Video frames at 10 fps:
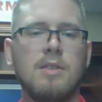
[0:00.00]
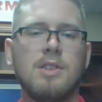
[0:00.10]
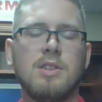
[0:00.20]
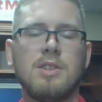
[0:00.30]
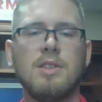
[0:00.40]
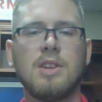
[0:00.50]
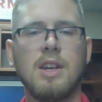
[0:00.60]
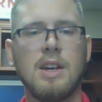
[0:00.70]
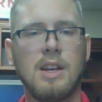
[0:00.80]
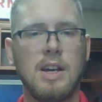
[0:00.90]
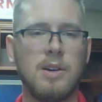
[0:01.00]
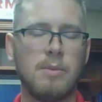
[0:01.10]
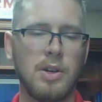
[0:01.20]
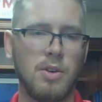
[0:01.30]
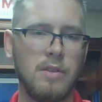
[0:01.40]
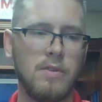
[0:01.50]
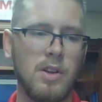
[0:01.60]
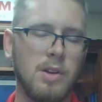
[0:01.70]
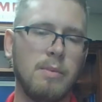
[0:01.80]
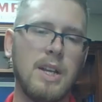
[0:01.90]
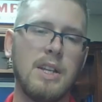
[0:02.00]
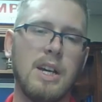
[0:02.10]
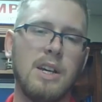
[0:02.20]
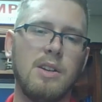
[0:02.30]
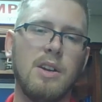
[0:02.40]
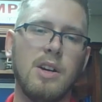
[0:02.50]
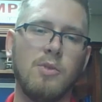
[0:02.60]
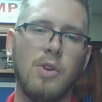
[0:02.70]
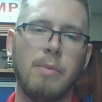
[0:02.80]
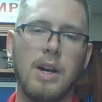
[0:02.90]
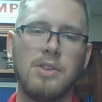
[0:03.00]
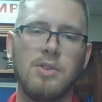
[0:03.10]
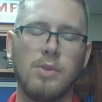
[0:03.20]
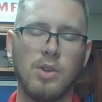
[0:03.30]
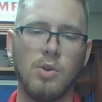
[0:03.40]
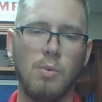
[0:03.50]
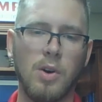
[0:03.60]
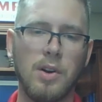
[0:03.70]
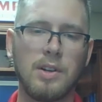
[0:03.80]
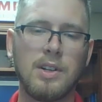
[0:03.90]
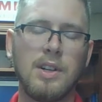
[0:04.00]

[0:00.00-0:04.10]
just looking at how my grandfather and my dad went about doing their work.